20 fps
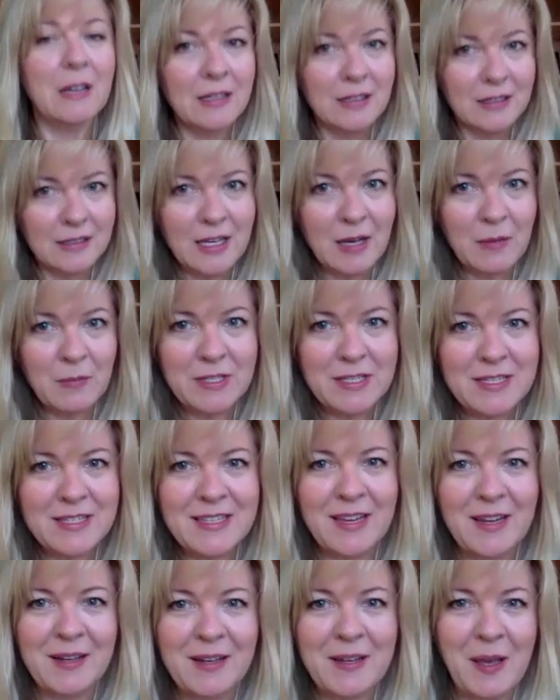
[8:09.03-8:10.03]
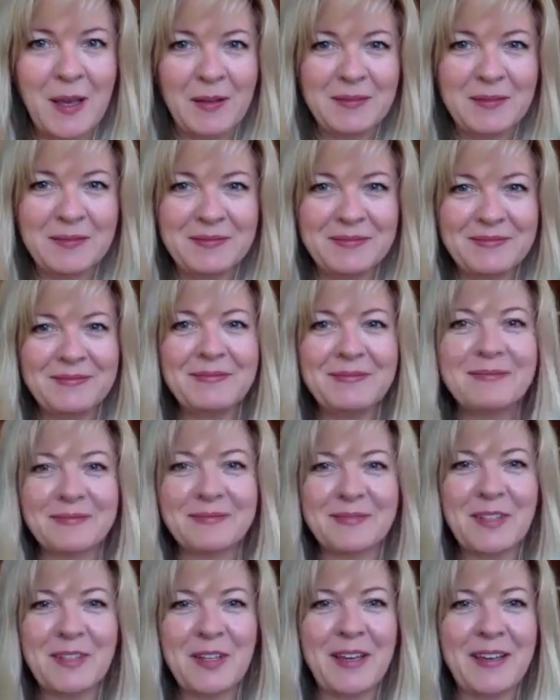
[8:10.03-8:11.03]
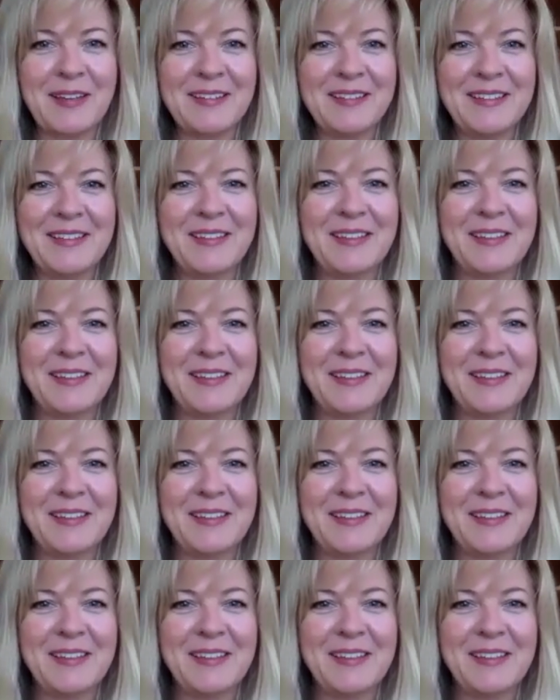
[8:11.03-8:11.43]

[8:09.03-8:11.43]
I'm going to say it again, okay?